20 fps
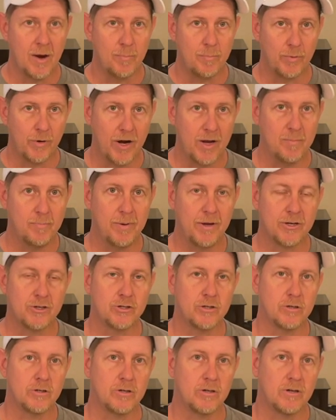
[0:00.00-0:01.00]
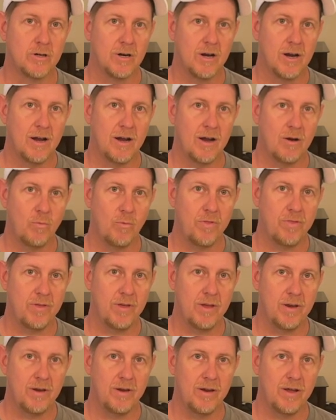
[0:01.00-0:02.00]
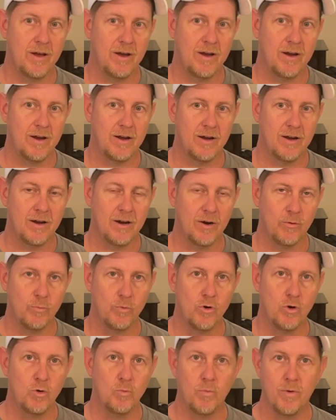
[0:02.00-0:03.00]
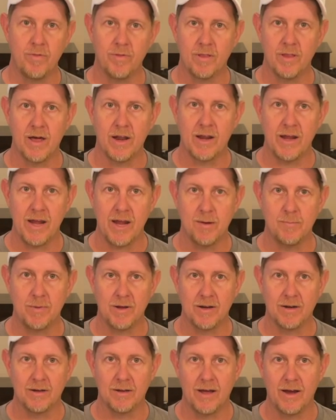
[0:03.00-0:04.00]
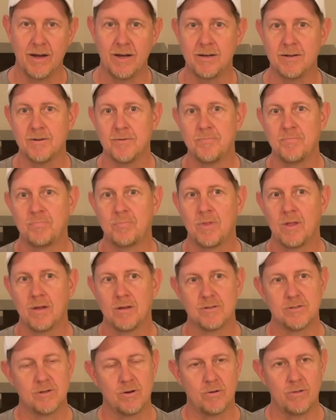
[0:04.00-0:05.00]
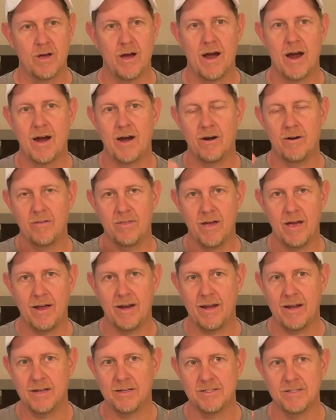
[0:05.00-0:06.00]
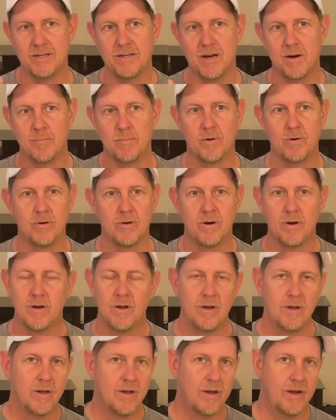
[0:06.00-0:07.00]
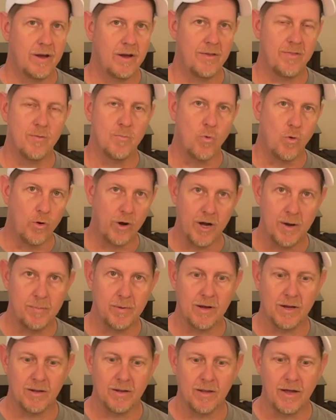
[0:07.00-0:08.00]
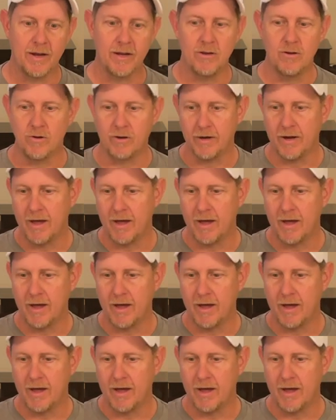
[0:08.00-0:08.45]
bright picture within a room with a lot of ambient light. So the higher that ANSI number, the more ambient light you can